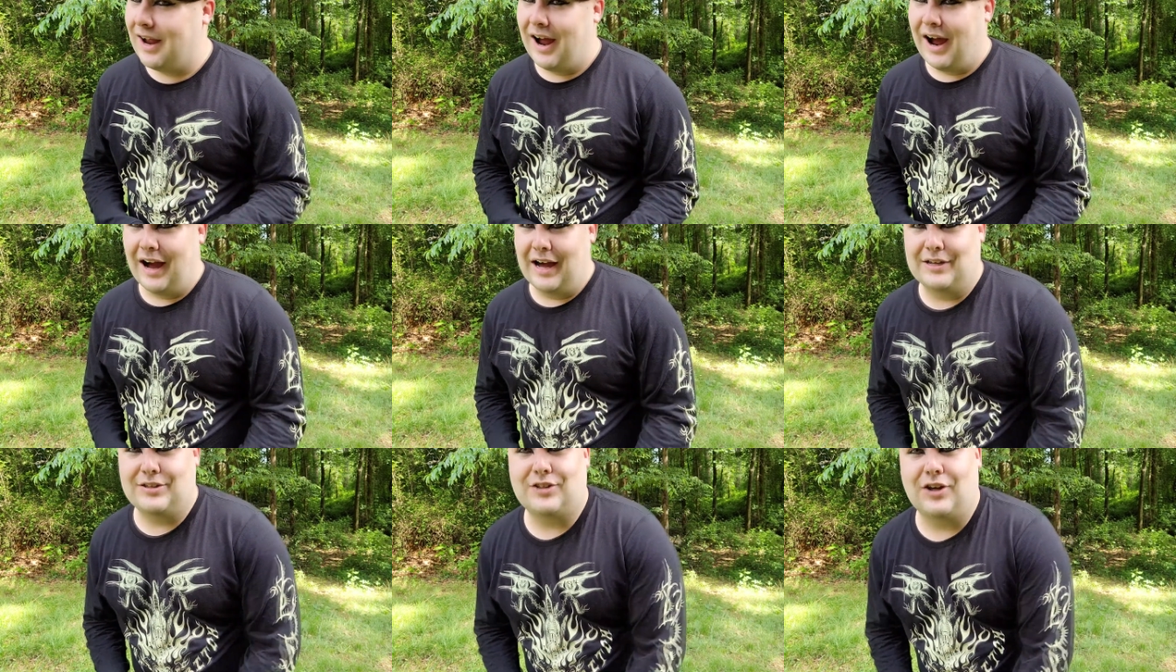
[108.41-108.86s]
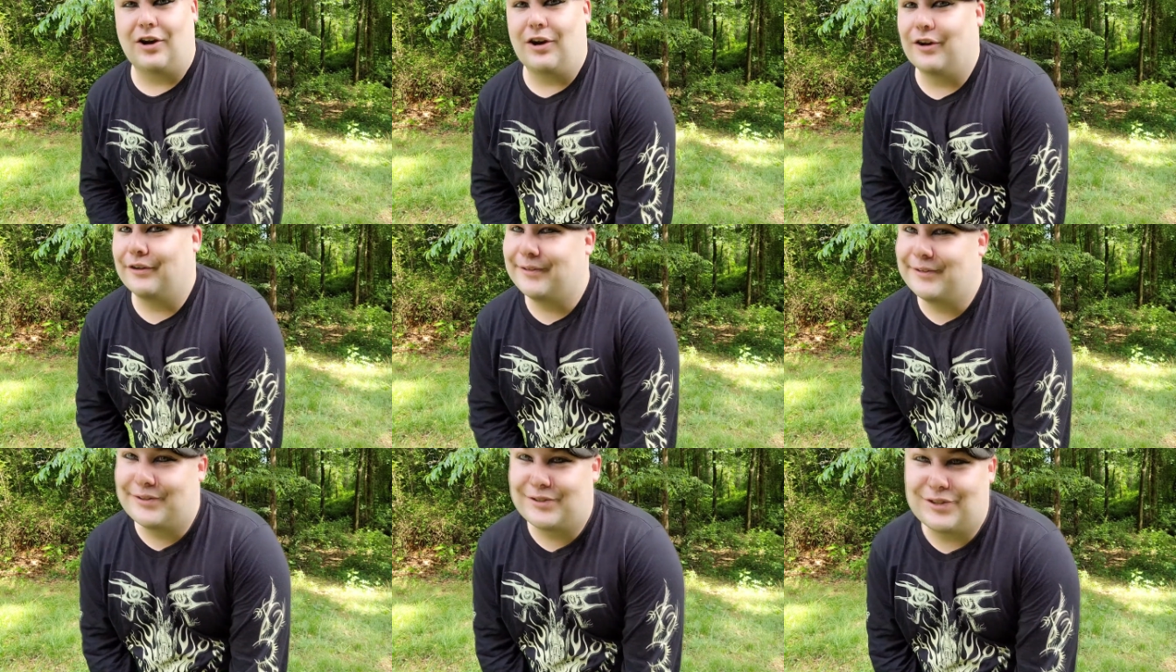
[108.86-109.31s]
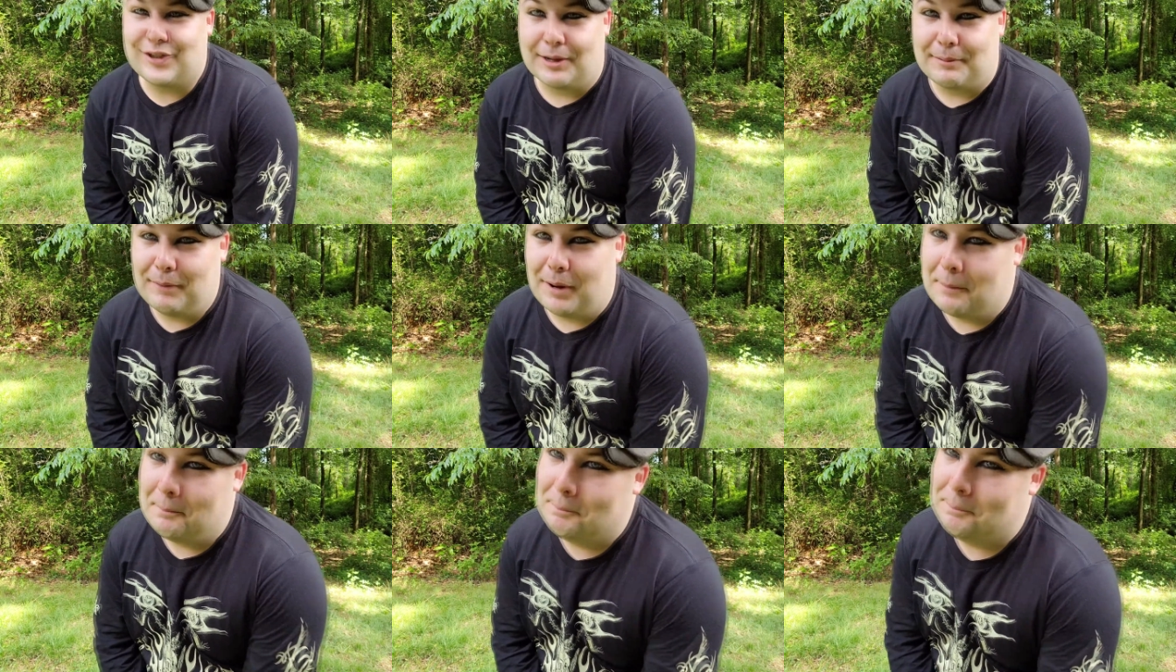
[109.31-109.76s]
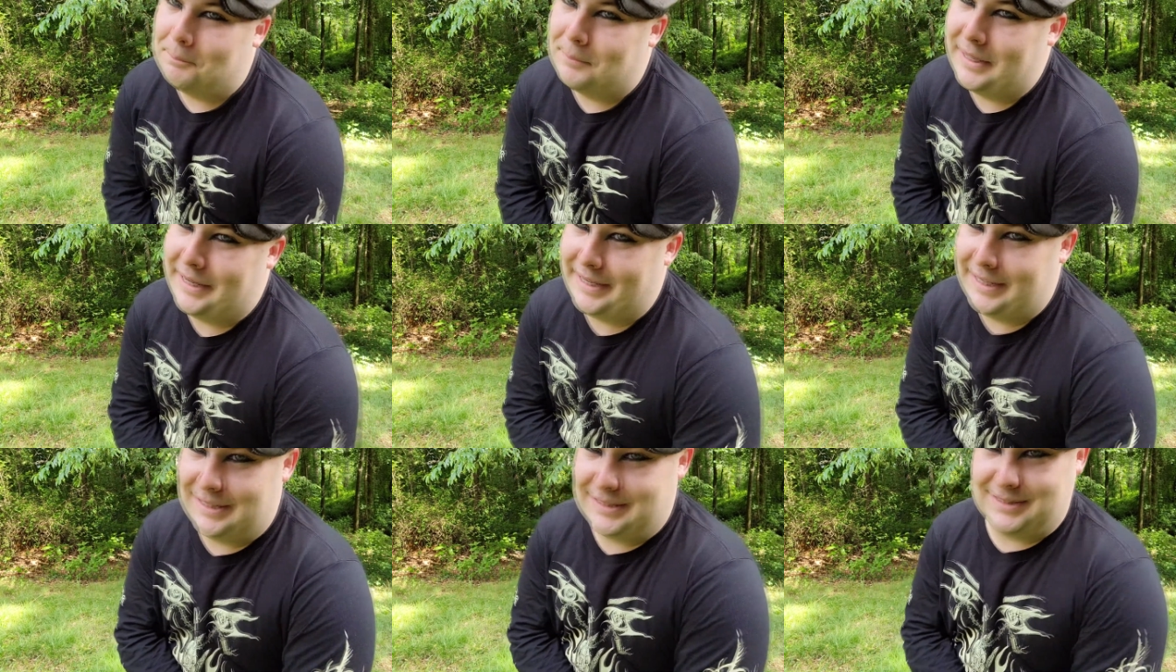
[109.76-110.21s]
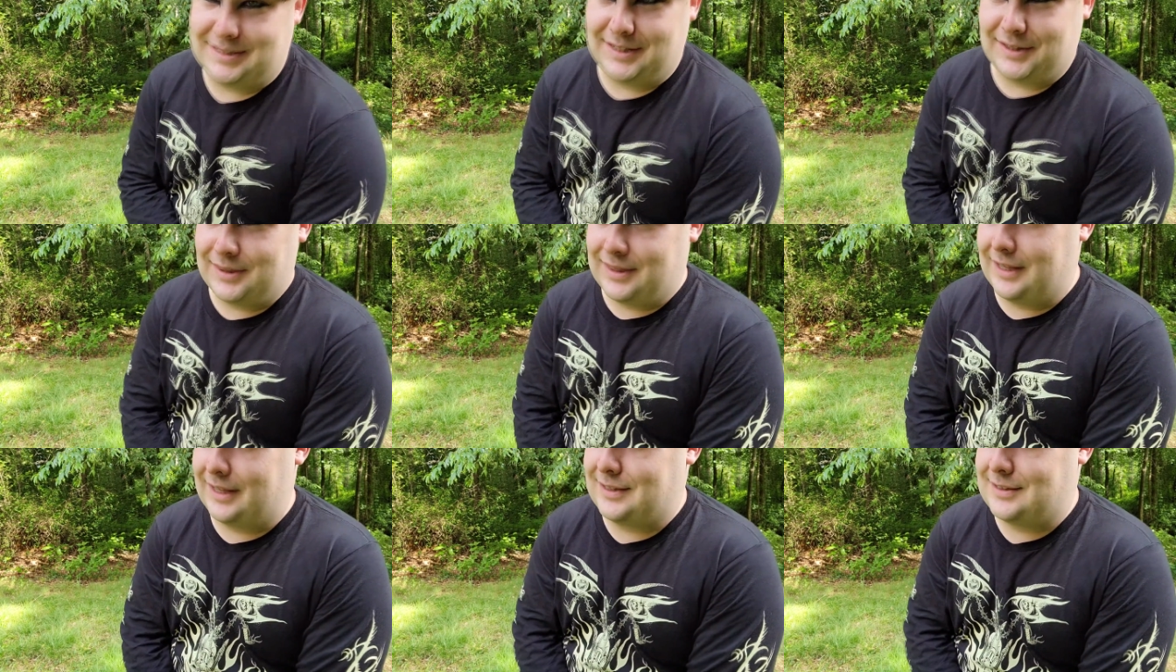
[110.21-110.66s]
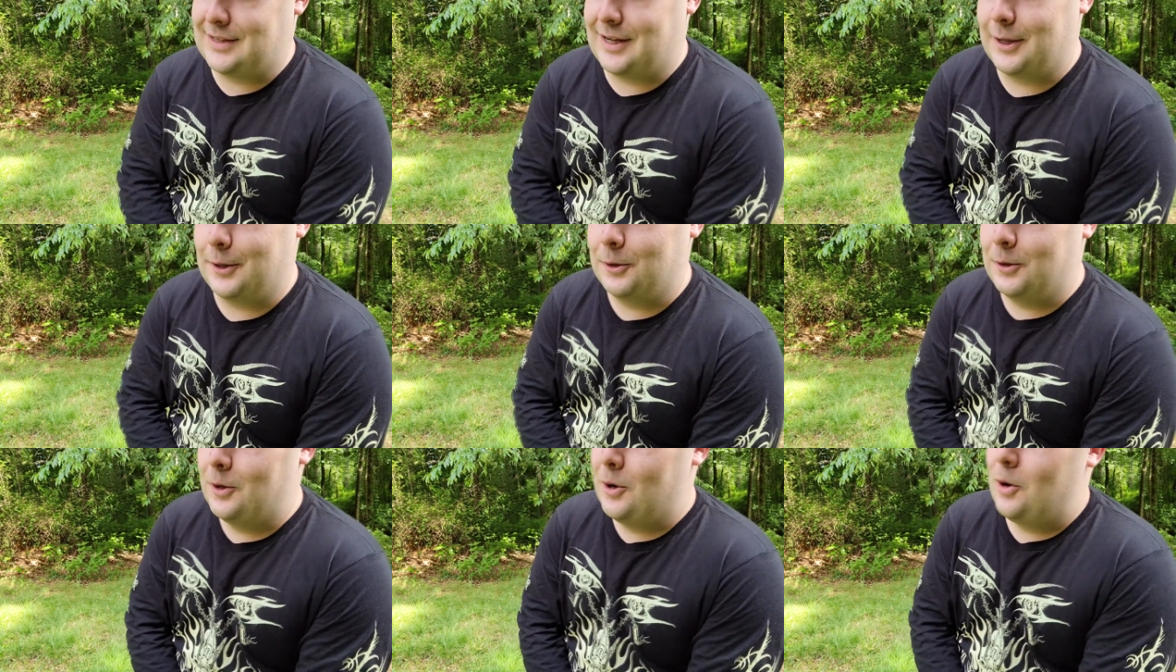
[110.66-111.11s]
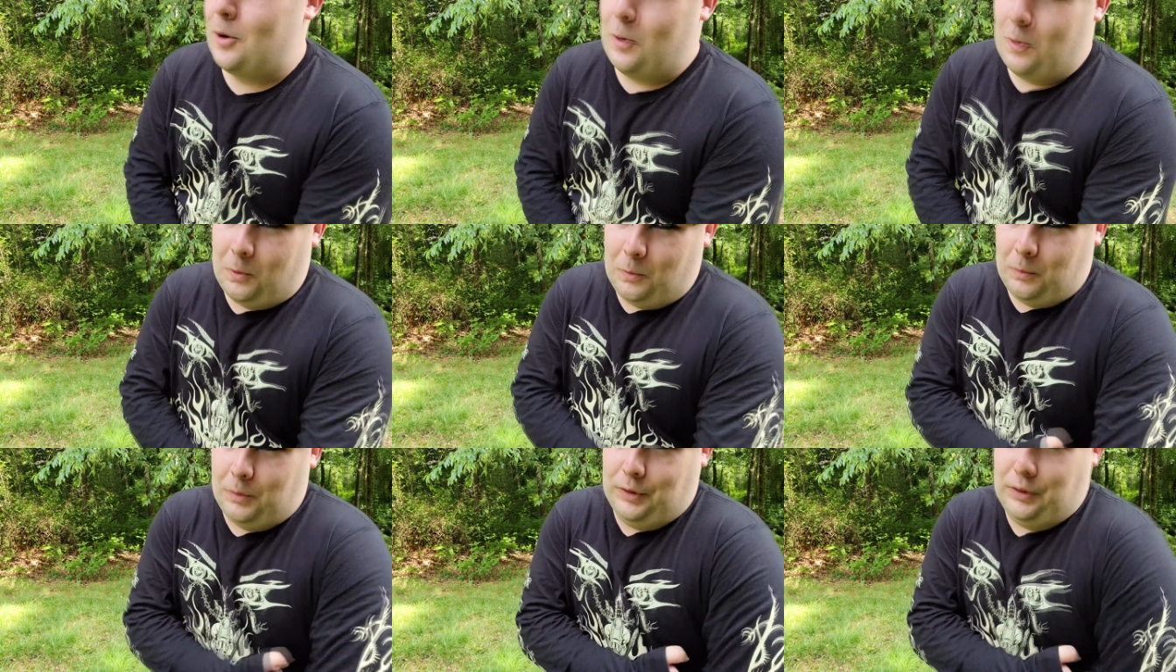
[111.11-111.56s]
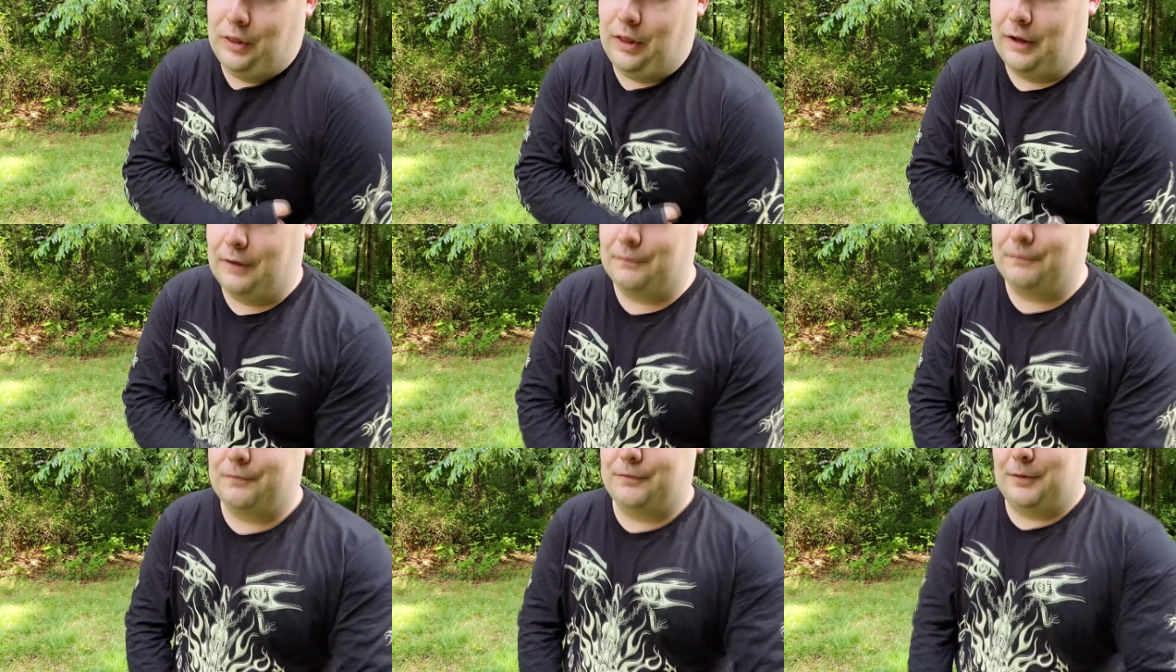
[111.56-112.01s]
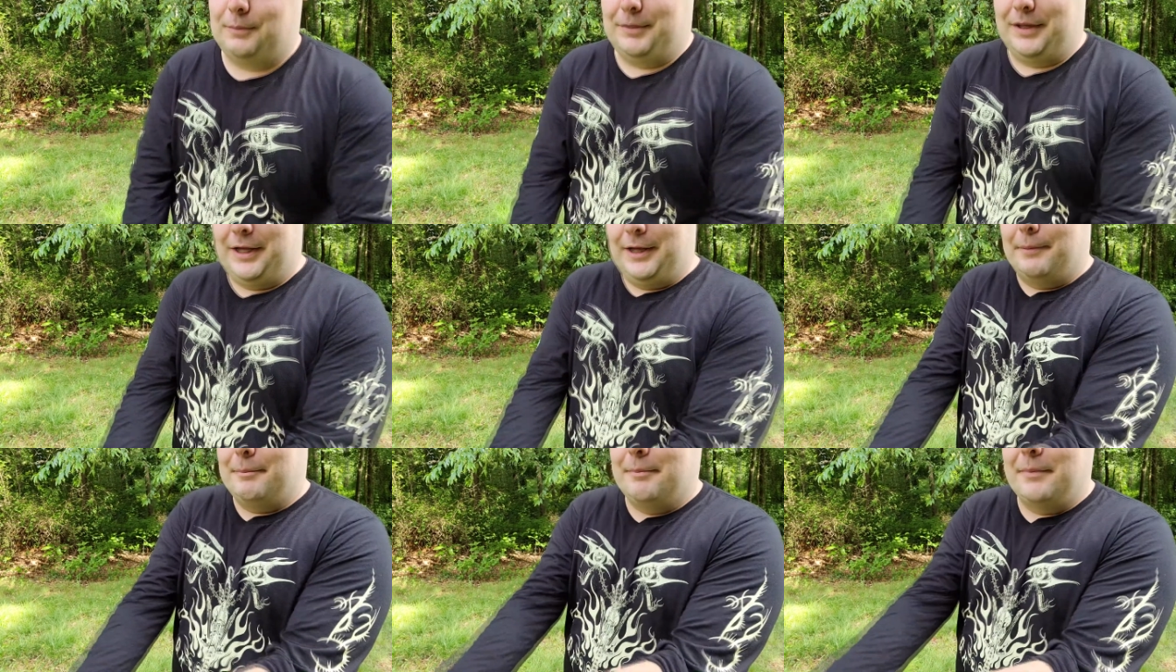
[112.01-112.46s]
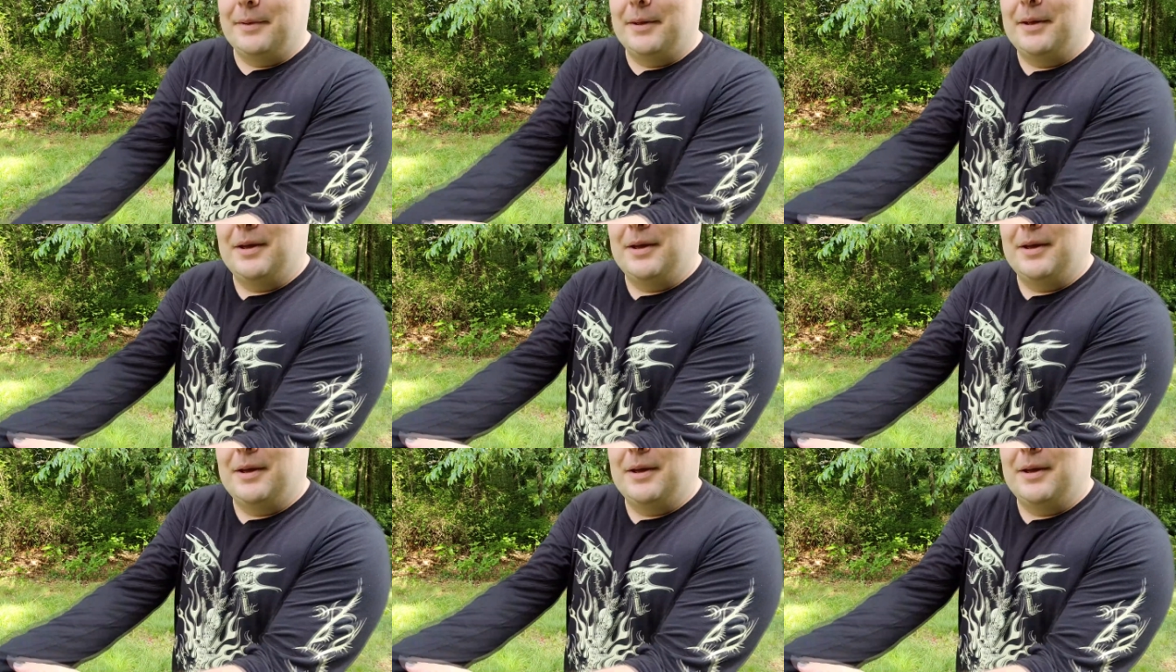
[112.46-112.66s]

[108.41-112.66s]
I saw some amazing things I would love from him.